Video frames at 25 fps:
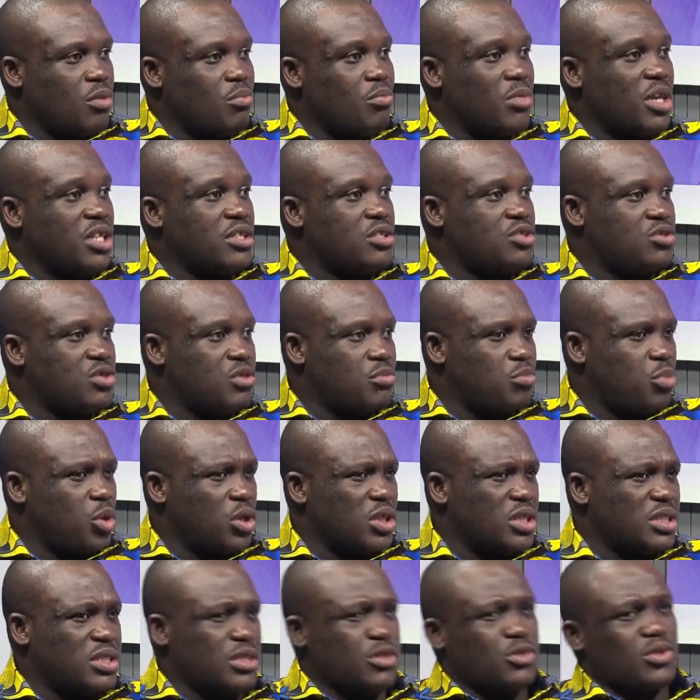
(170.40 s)
mainstream
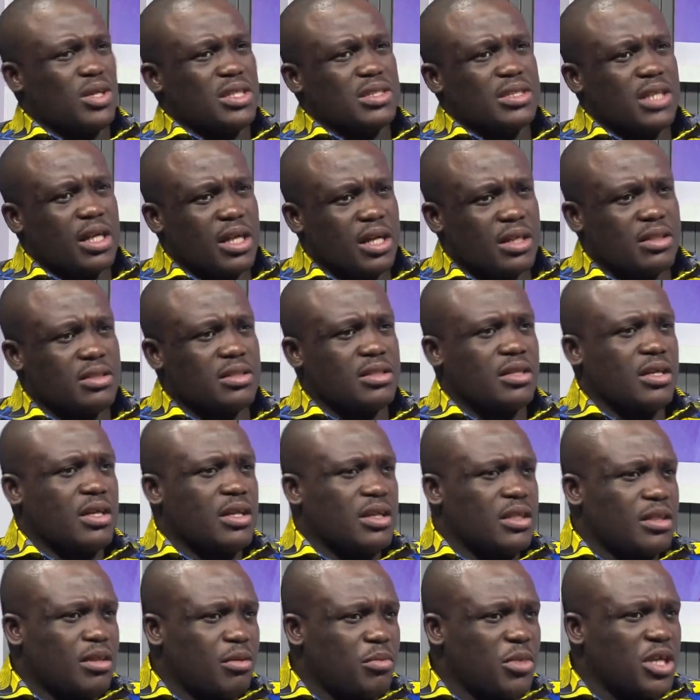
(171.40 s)
politics. So I started
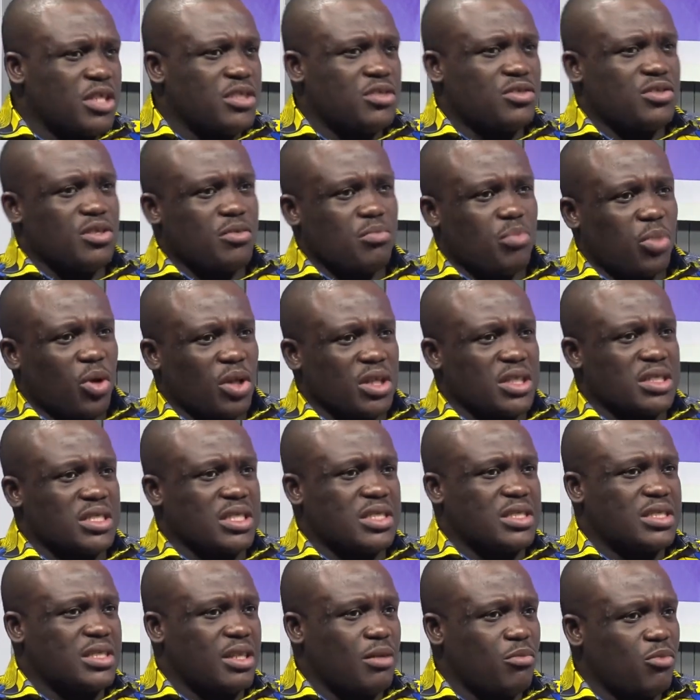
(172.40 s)
the mainstream
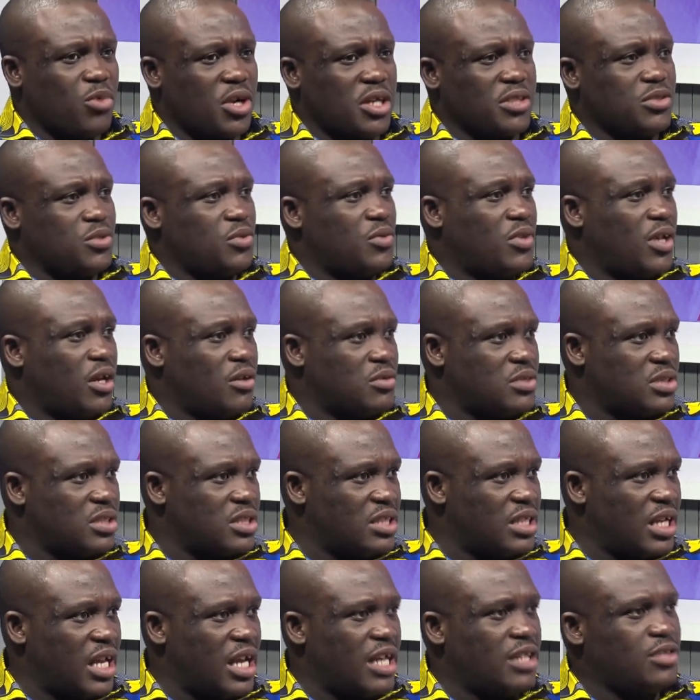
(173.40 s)
politics somewhere in two
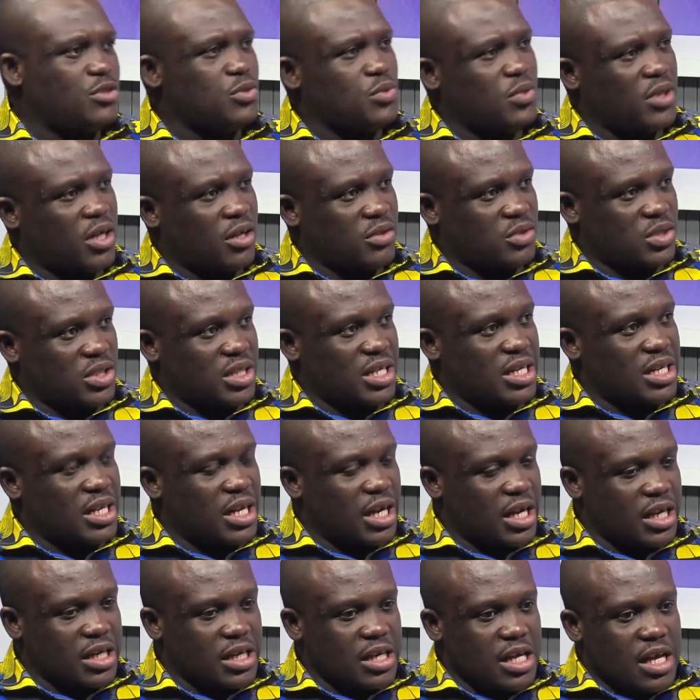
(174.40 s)
thousand eight, two thousand
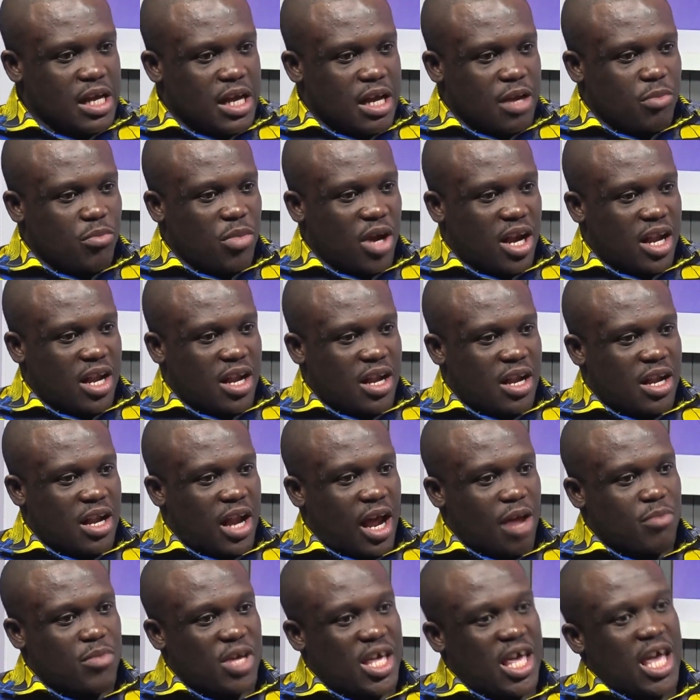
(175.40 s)
nine, but
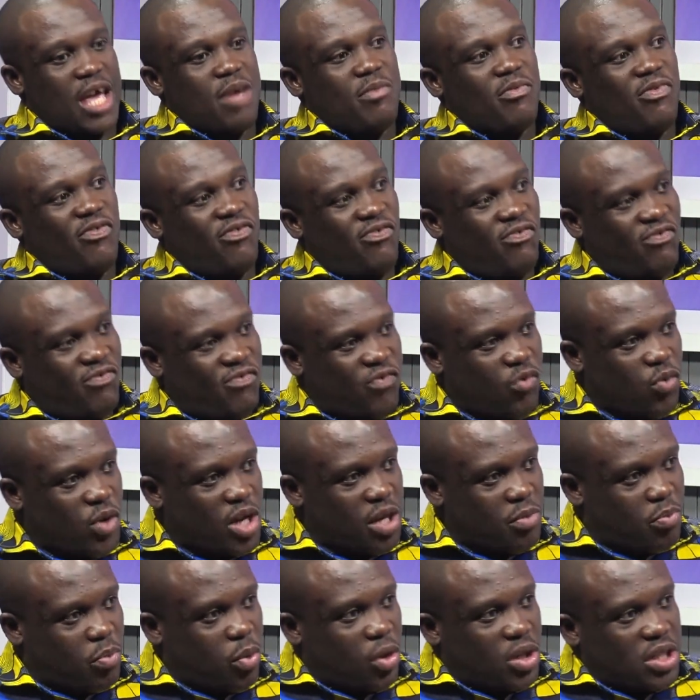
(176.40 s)
I became
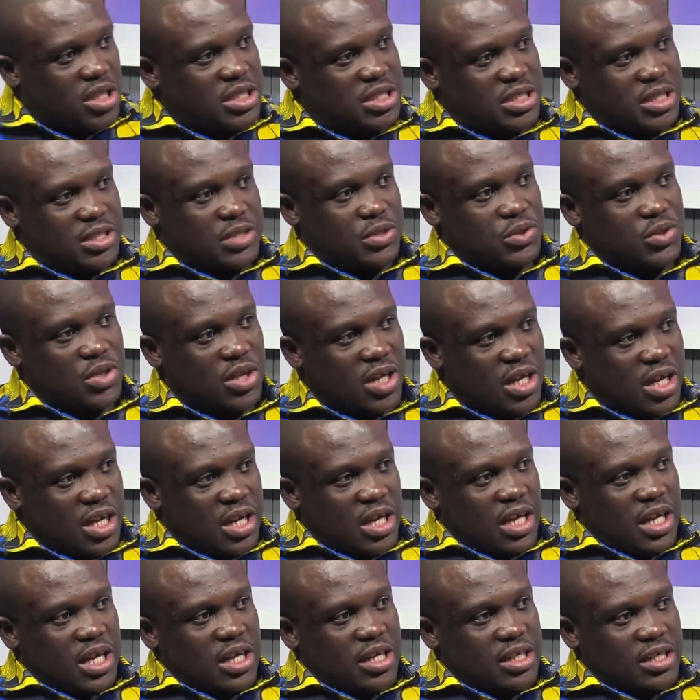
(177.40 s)
fully political
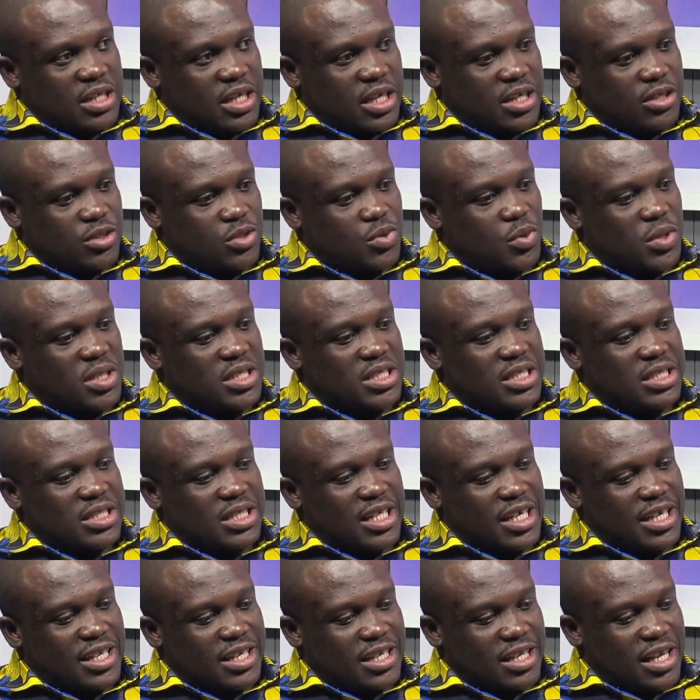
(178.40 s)
in, in twenty
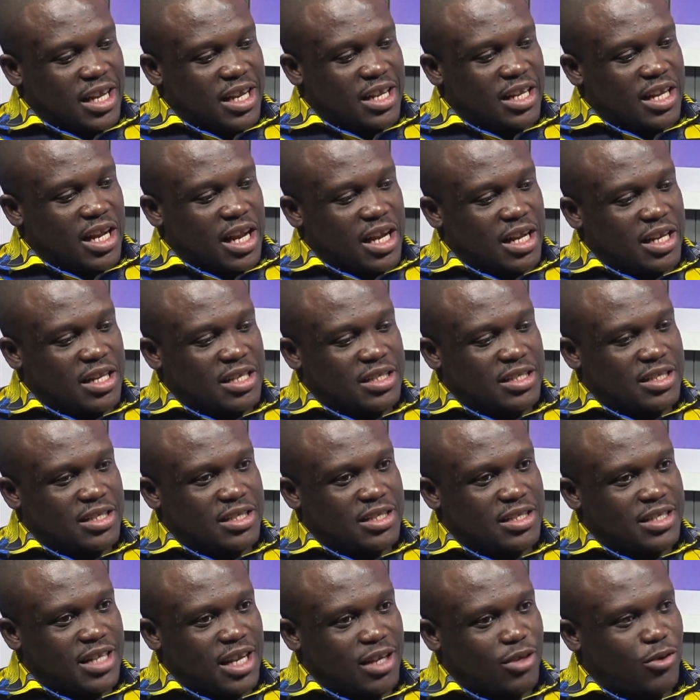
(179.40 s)
ten, and that
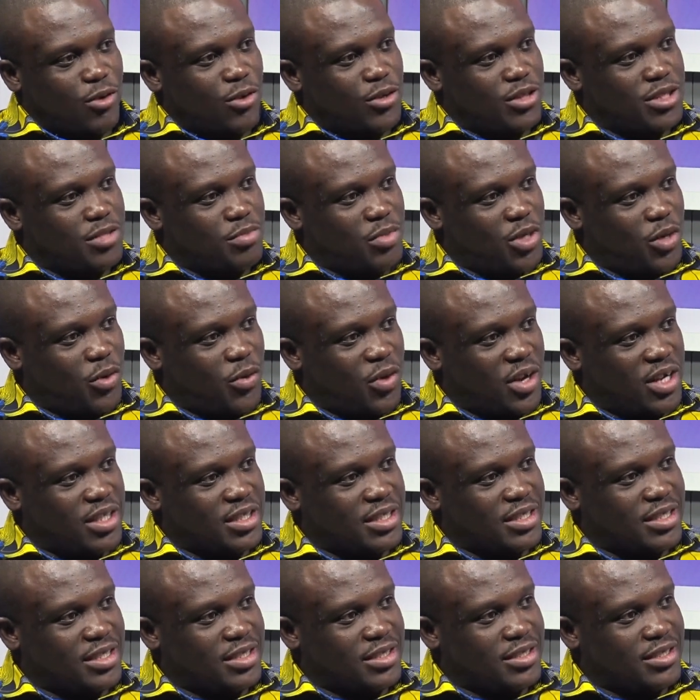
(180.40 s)
that cost me
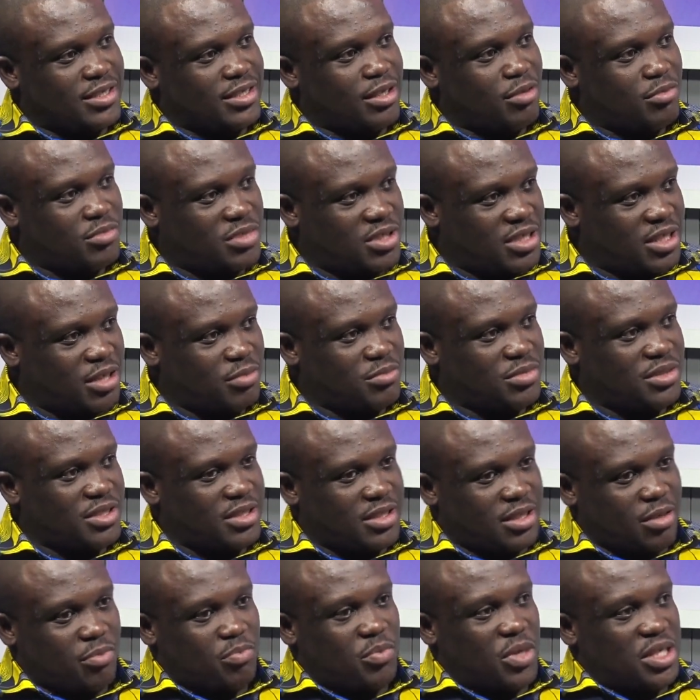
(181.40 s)
quite some some
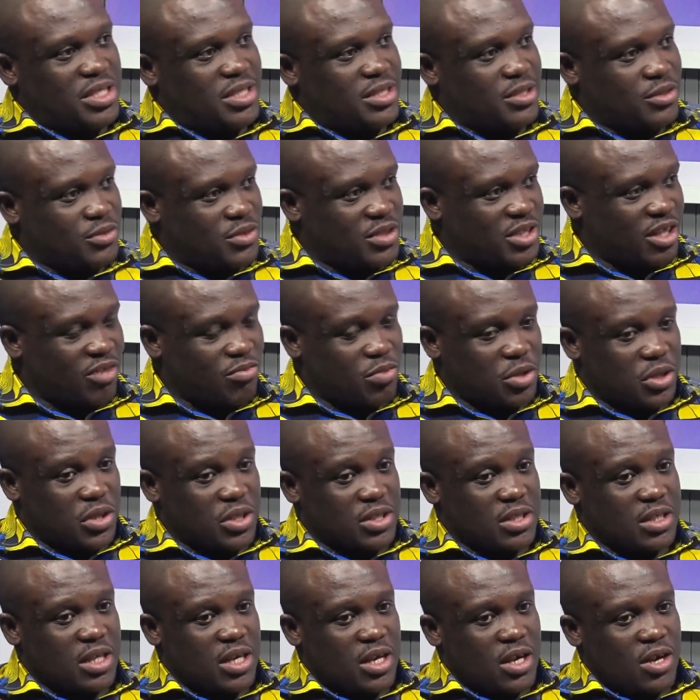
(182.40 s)
some personal stuff,
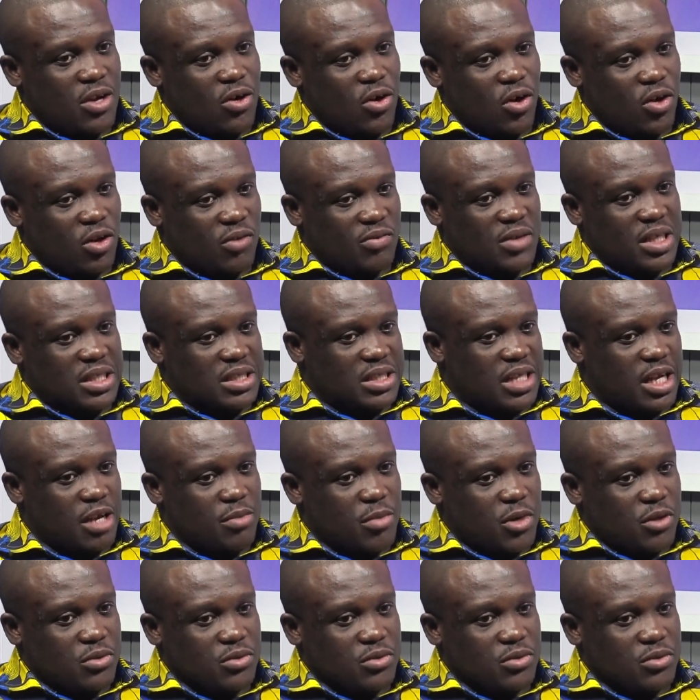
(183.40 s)
because all of that time